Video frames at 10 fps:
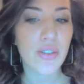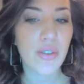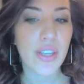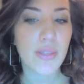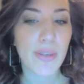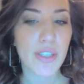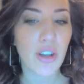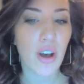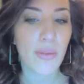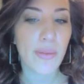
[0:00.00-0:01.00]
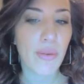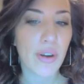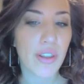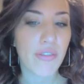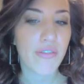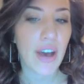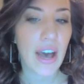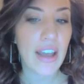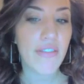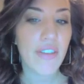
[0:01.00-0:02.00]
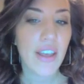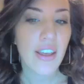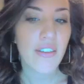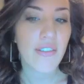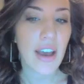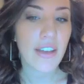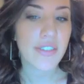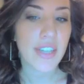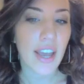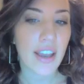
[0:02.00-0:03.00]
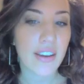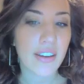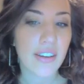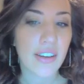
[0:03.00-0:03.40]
So these must all be worth 5, 5, 10,